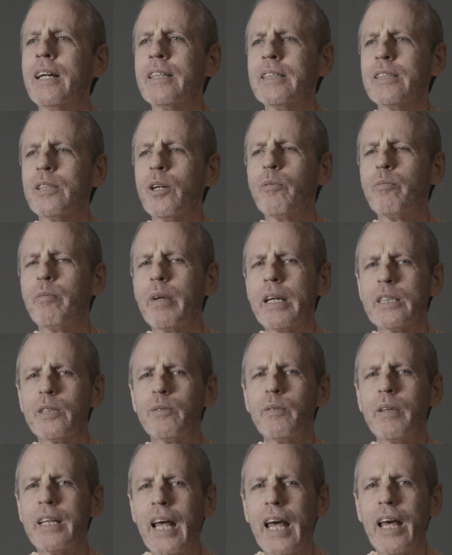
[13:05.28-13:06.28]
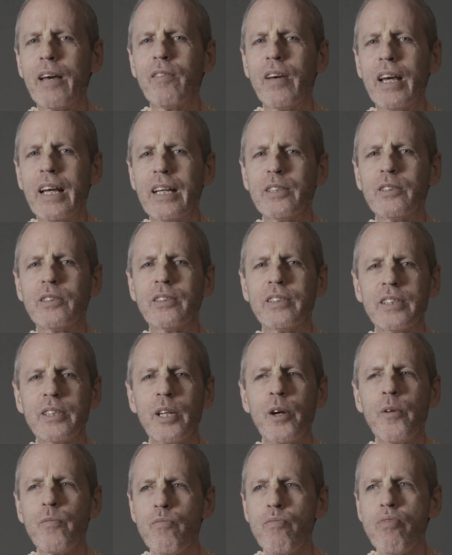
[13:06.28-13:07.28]
So Bhishma Dev, he's
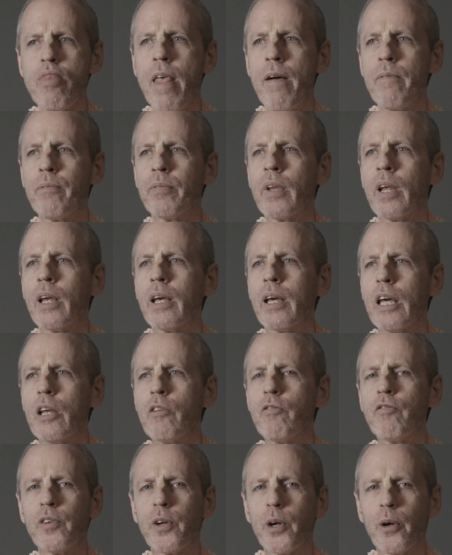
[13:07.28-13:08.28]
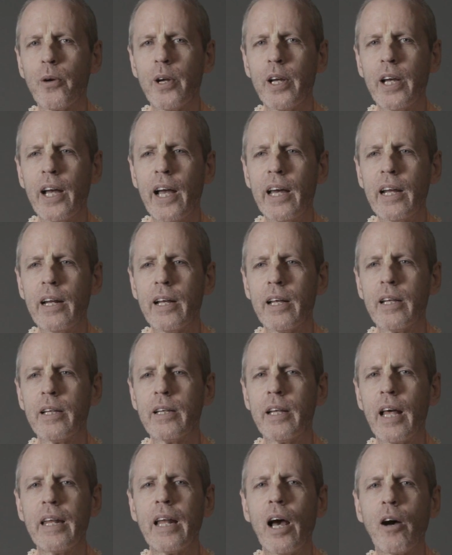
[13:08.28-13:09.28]
infuriated,
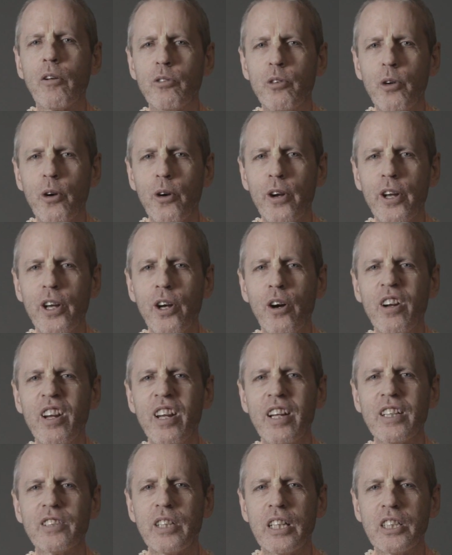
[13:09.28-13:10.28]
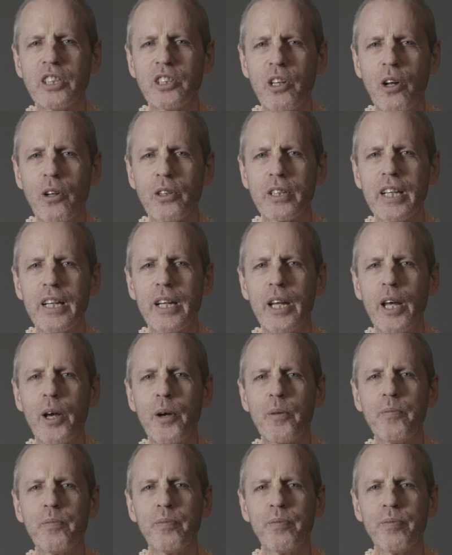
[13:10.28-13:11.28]
and now Duryodhana has insulted
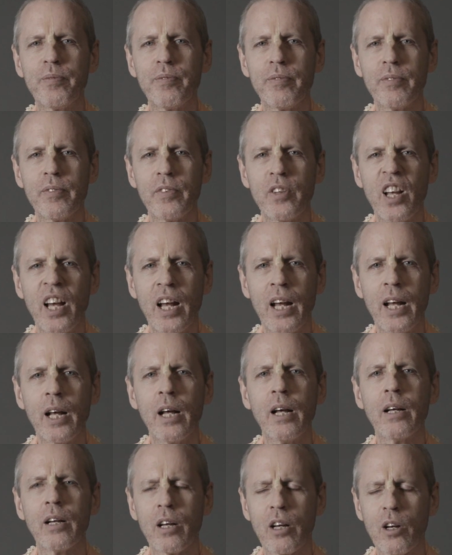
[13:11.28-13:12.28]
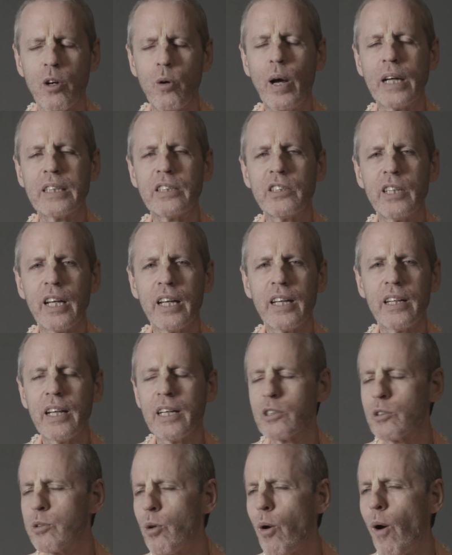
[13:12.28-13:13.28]
him, questioned
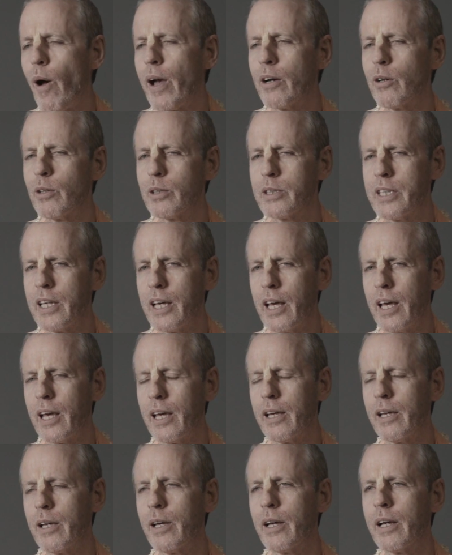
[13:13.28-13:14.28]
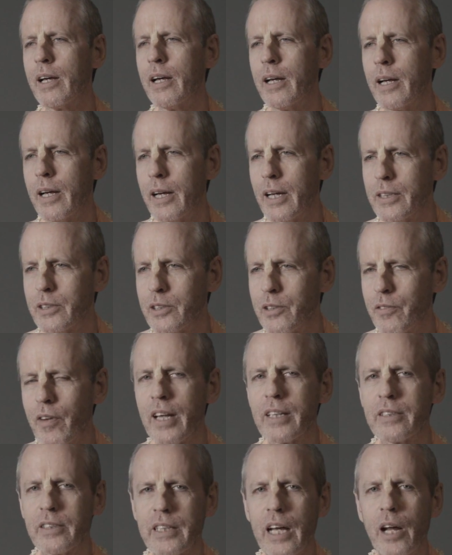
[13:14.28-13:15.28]
his loyalty,
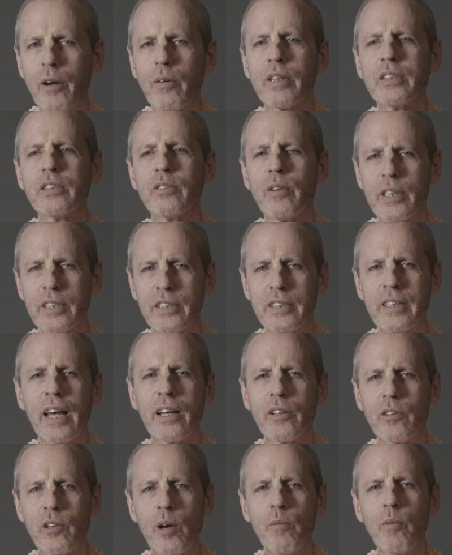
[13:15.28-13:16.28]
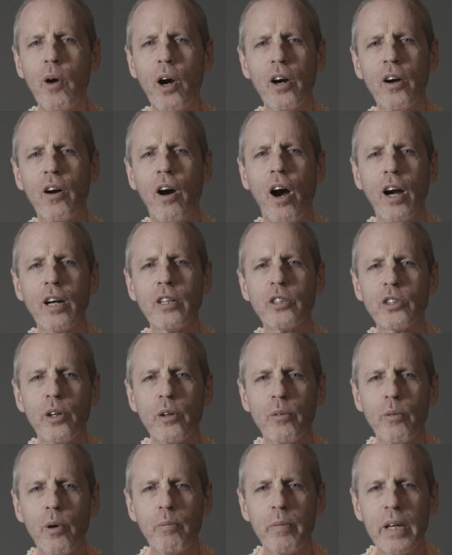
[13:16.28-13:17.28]
etc. So he's saying, tomorrow
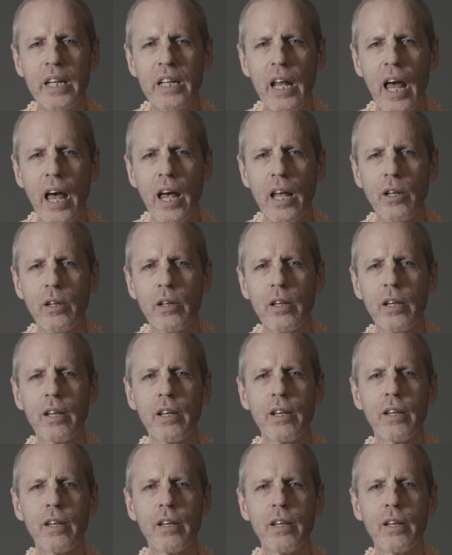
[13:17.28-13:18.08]
Arjun will be dead.